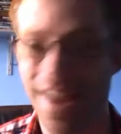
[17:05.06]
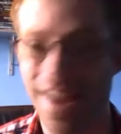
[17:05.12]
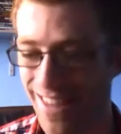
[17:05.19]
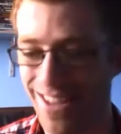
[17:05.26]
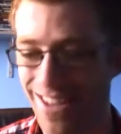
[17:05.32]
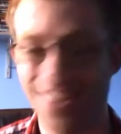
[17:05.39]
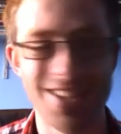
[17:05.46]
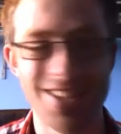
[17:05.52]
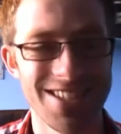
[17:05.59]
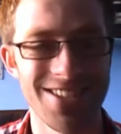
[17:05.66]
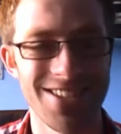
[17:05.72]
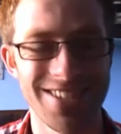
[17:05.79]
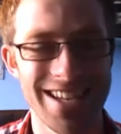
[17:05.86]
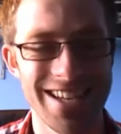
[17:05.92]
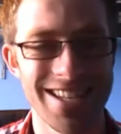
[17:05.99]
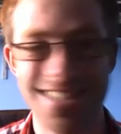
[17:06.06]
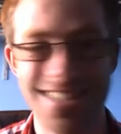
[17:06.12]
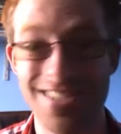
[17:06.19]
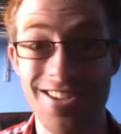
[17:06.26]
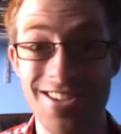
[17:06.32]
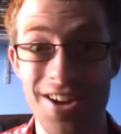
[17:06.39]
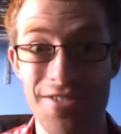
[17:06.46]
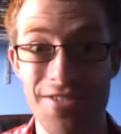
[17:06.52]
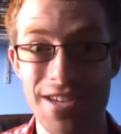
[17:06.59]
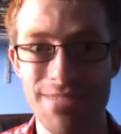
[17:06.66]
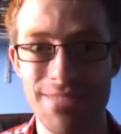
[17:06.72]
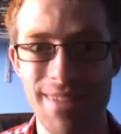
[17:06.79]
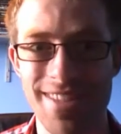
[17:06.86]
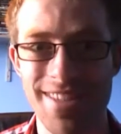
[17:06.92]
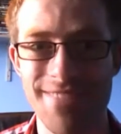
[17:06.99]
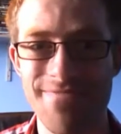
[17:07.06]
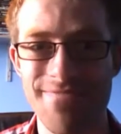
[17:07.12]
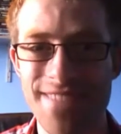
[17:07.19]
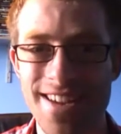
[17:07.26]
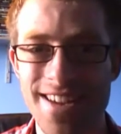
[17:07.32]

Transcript: haven't got the song yet, so you can't really spend them.